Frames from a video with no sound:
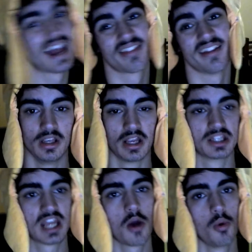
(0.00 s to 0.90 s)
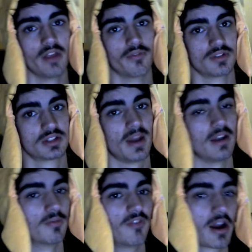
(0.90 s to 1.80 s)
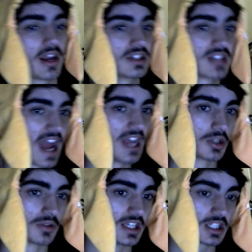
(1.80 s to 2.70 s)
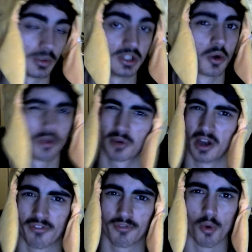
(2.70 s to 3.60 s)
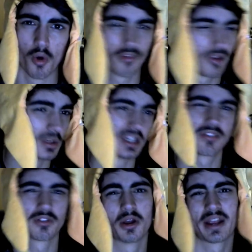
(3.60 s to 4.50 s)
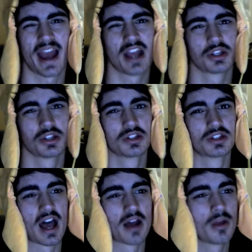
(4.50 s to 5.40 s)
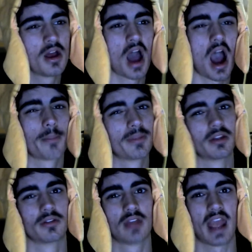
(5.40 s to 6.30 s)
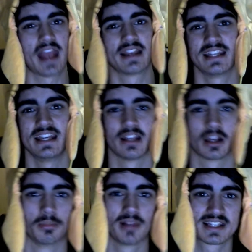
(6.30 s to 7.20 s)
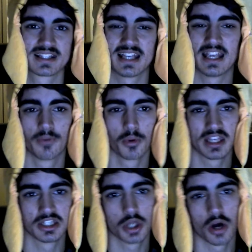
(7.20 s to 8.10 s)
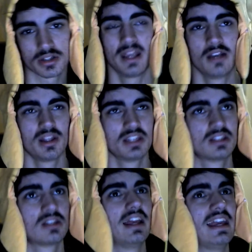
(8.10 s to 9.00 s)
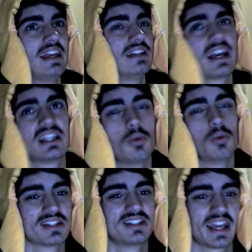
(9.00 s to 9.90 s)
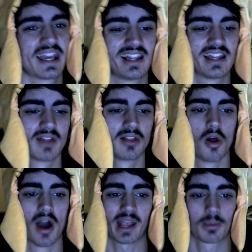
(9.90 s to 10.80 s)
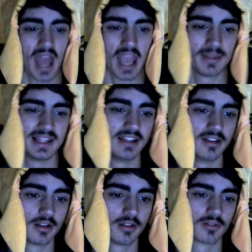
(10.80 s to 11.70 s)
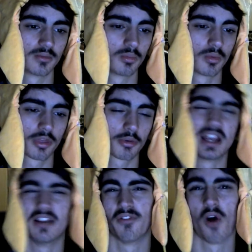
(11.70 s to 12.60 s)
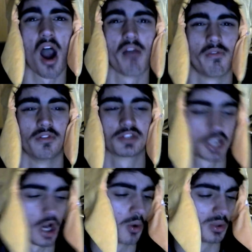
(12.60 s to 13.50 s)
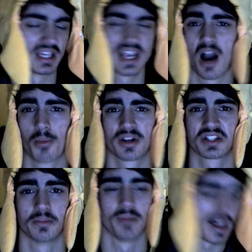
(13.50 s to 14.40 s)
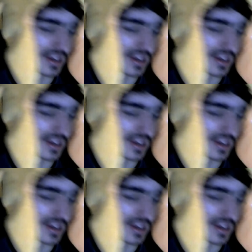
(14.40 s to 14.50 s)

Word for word: other. You can tell we've spent various days on this. We took 3 or 4, filmed at different locations, up the ante and complexity of all these shots. Realistically, it takes you 1 second to leave that like, maybe 3 to 5 if it's cold and you can't press the button